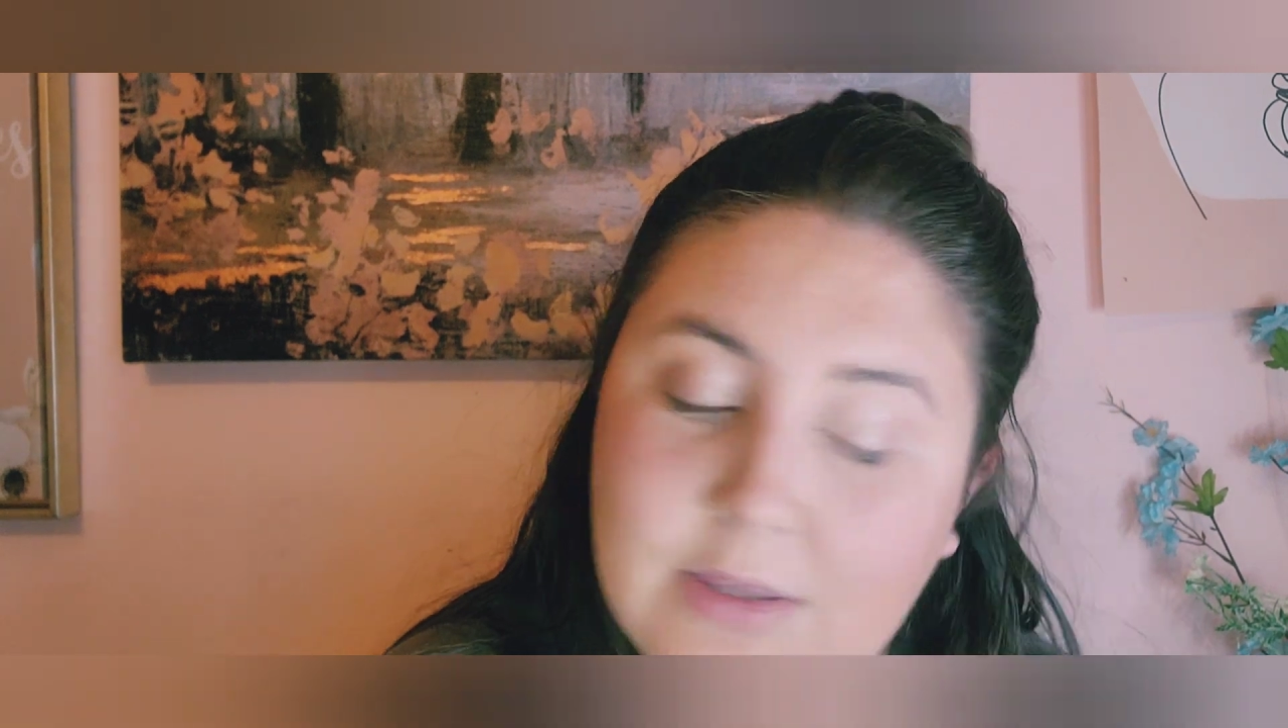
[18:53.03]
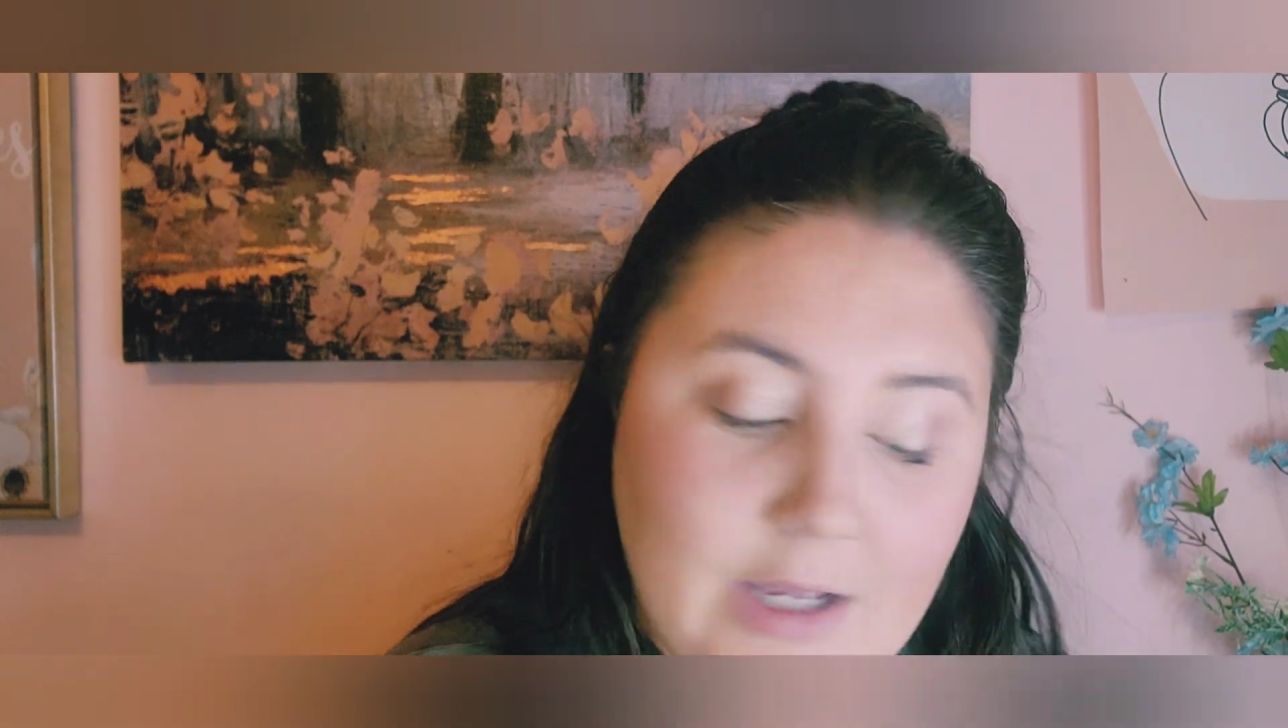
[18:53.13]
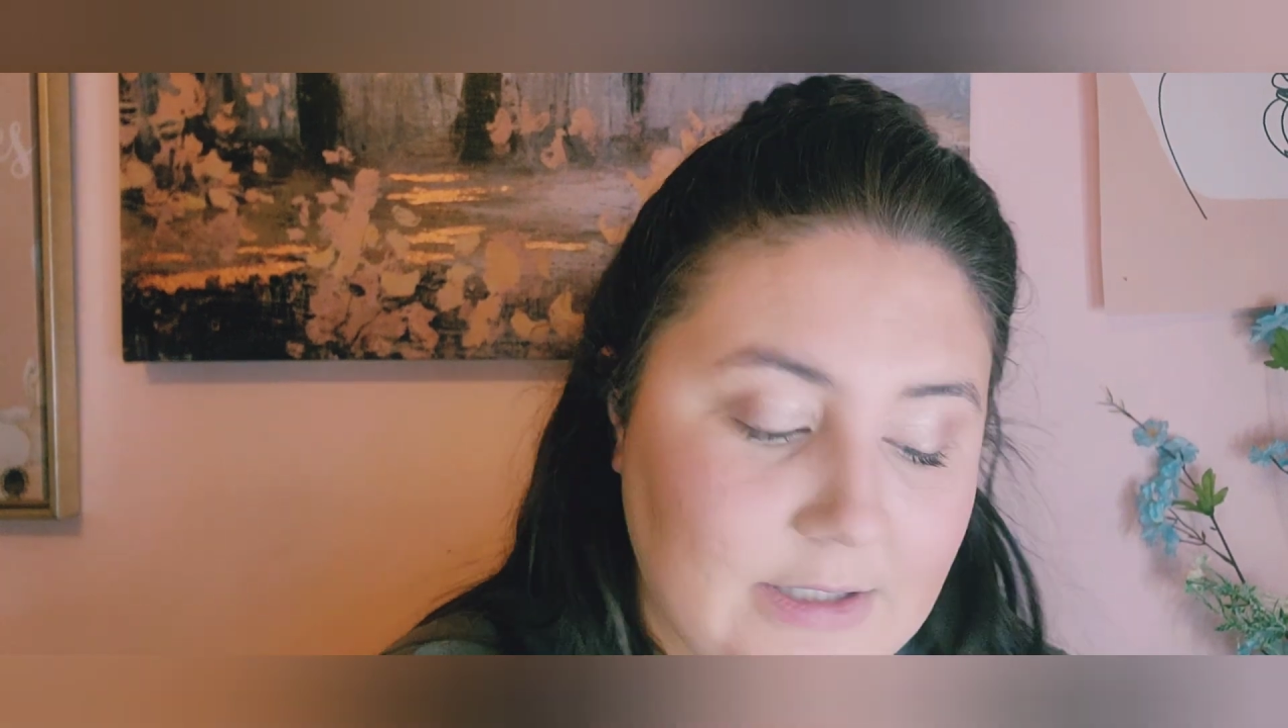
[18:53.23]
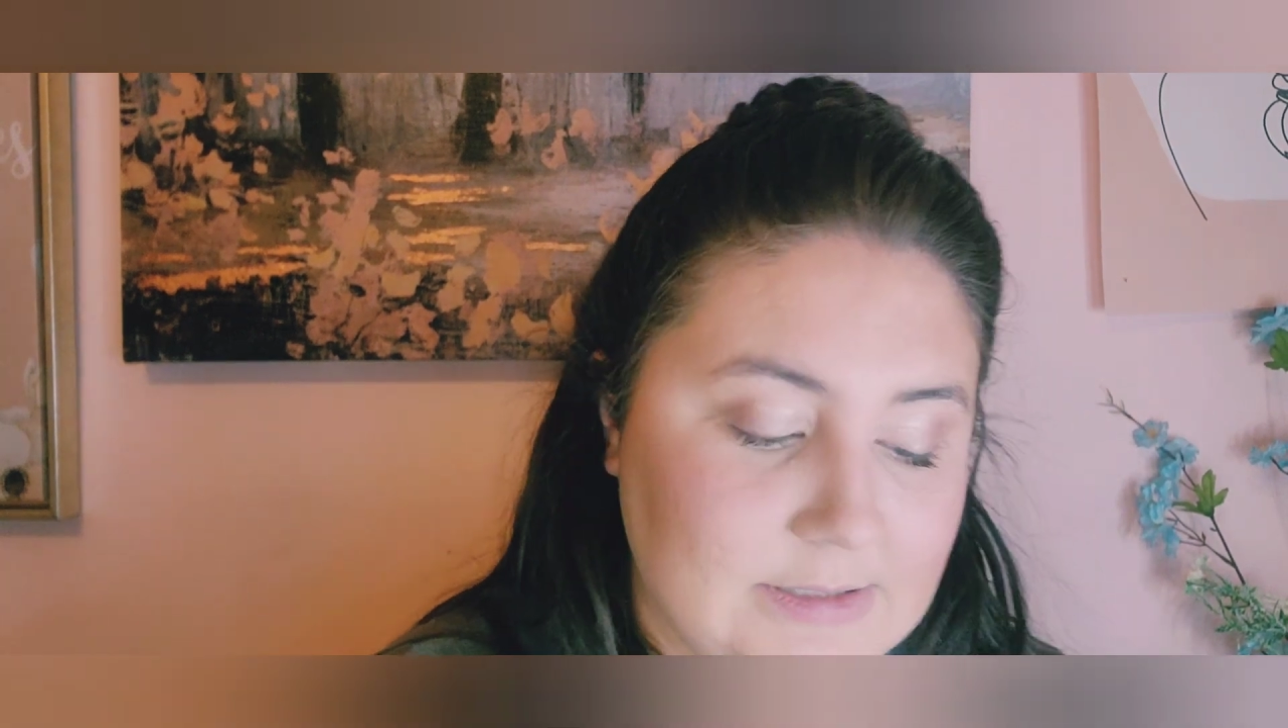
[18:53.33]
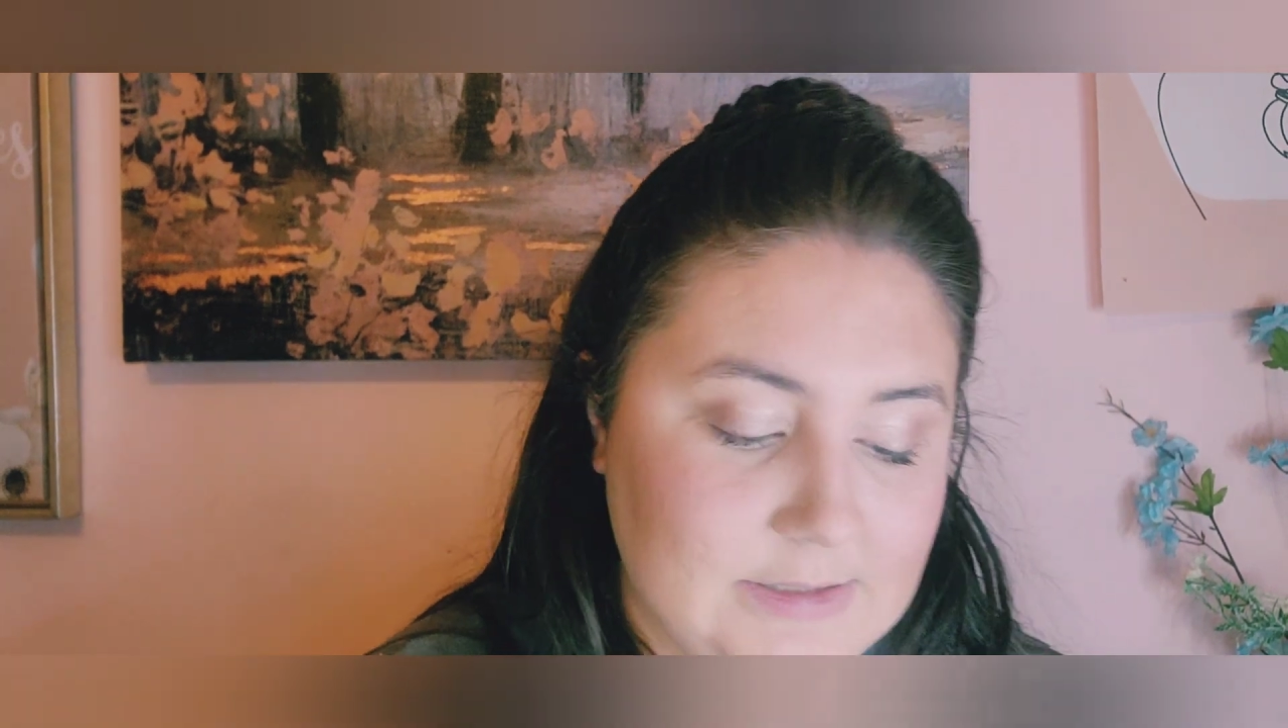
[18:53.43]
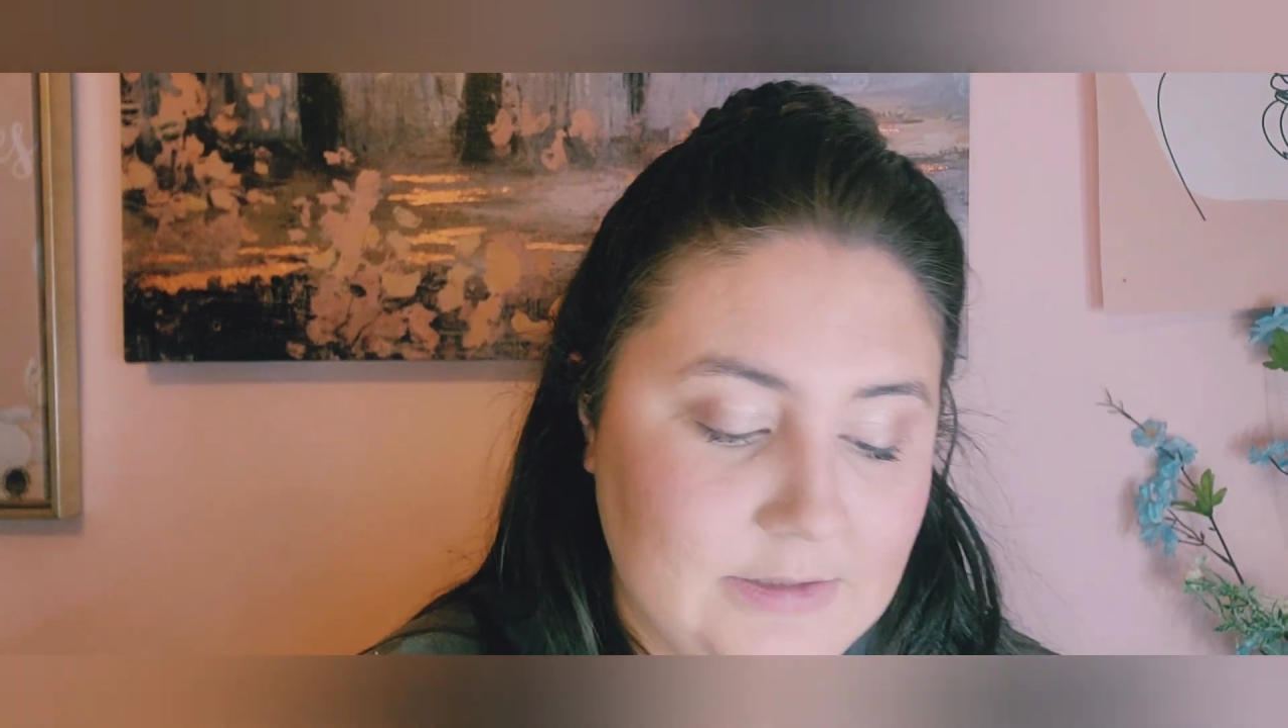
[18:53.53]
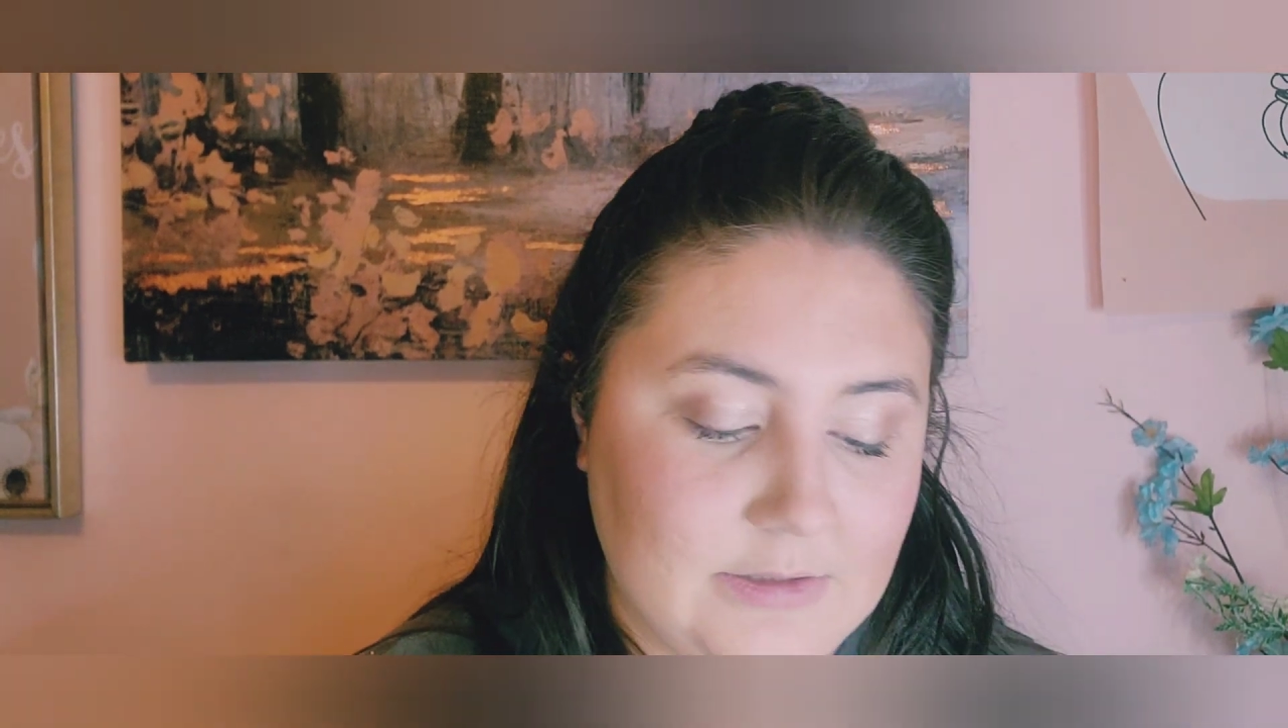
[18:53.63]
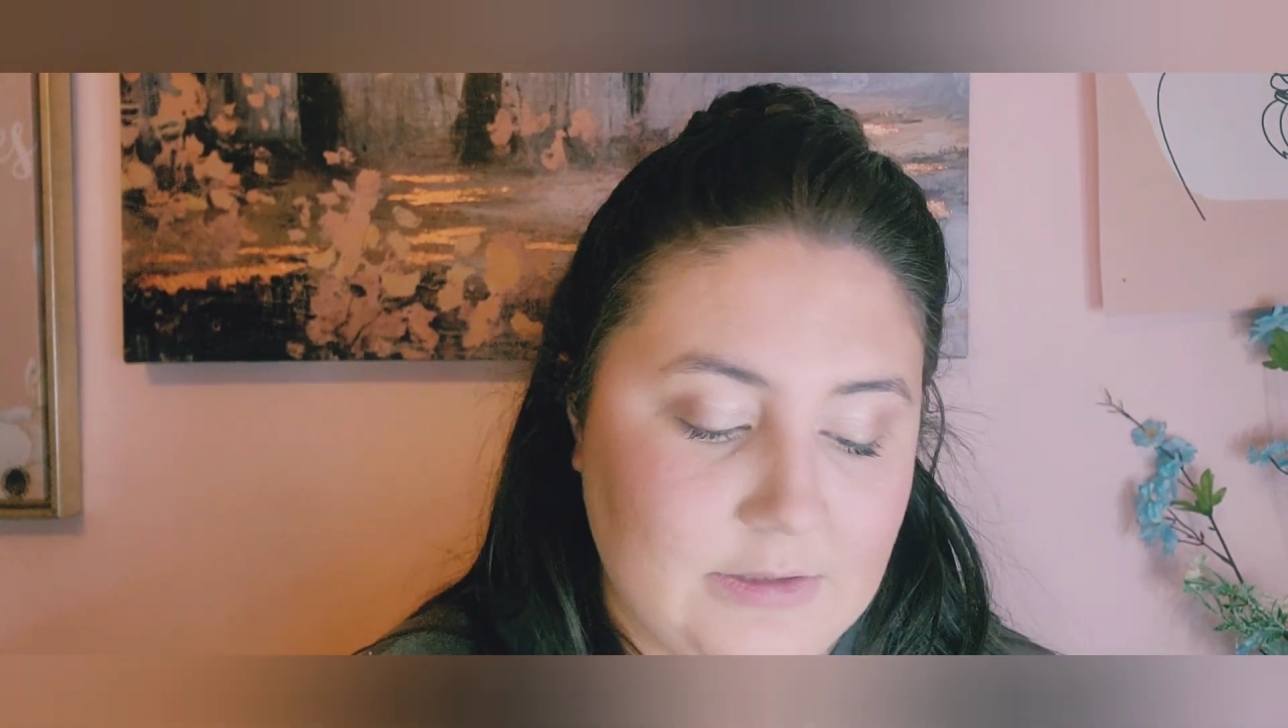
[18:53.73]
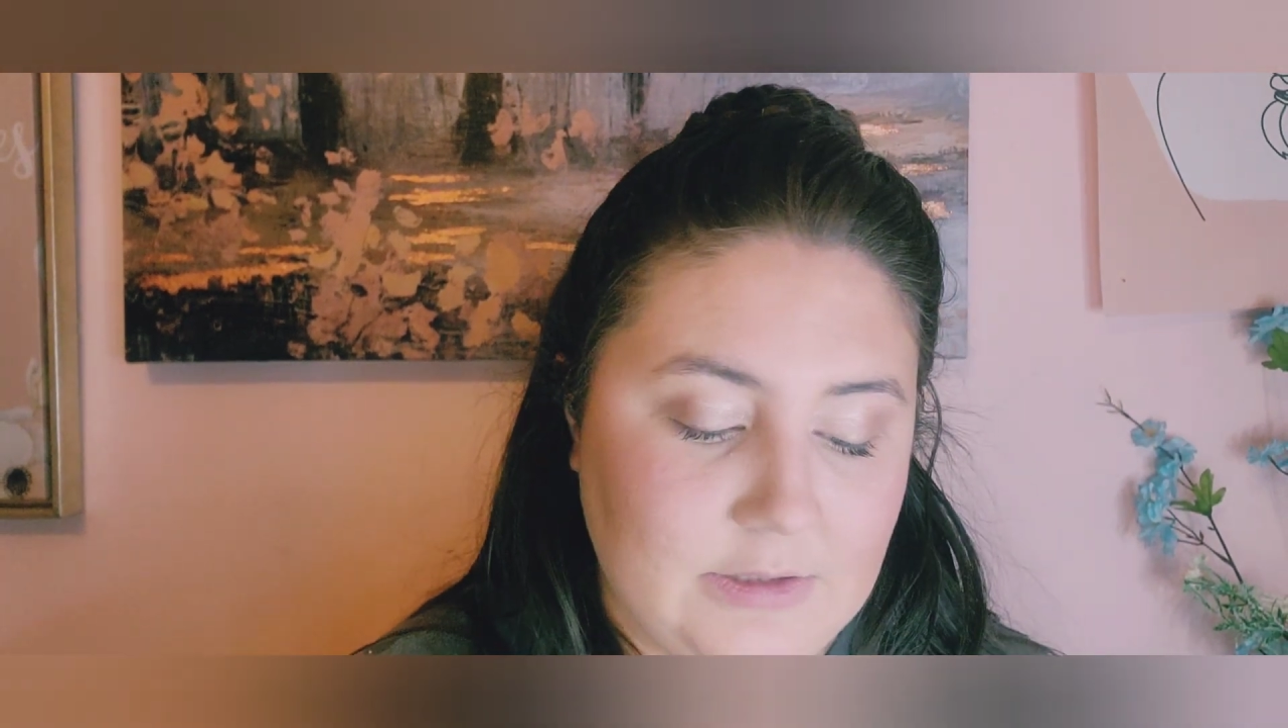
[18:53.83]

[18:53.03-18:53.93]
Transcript: that is it.